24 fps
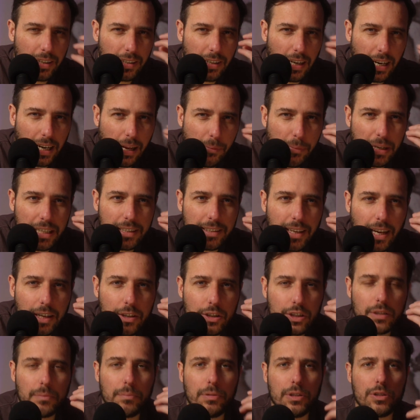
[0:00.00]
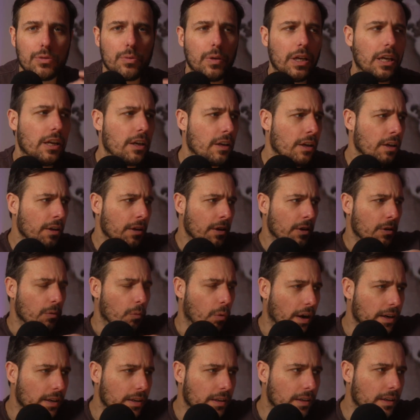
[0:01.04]
A dynamic tension between
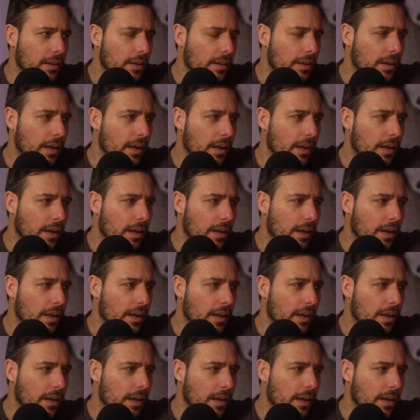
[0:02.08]
one